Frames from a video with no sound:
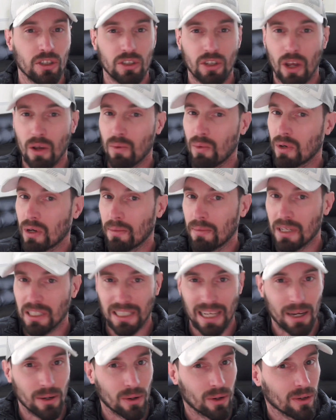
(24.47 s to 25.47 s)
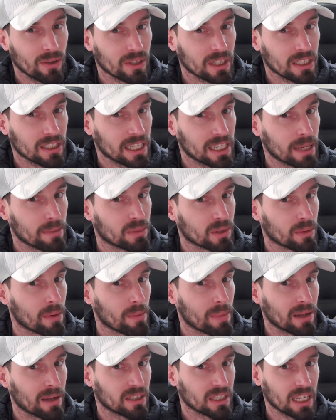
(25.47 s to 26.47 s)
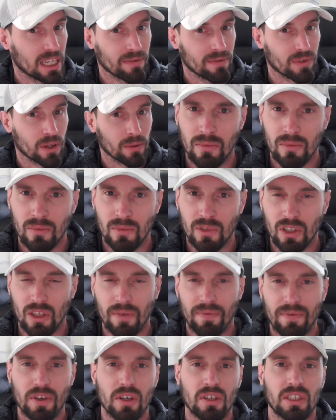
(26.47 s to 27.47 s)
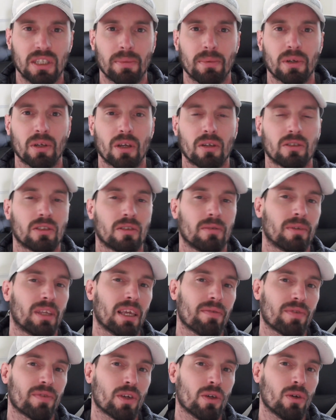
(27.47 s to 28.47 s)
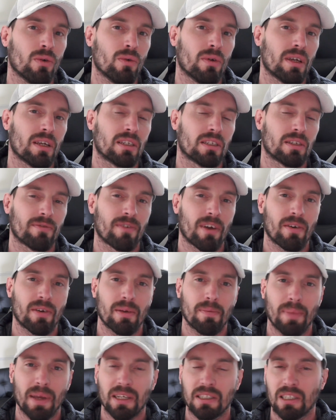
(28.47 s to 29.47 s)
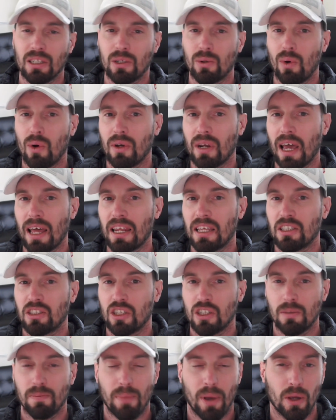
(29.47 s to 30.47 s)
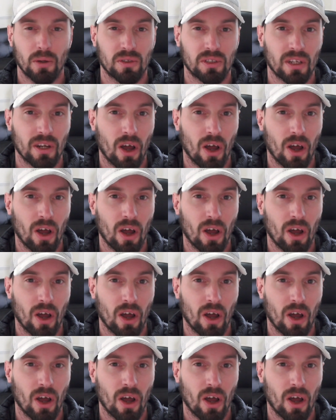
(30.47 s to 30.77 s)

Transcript: don't want to miss out on these tips I'm about to give you. So the first tip I'm going to give you is a very basic one, and it's just posting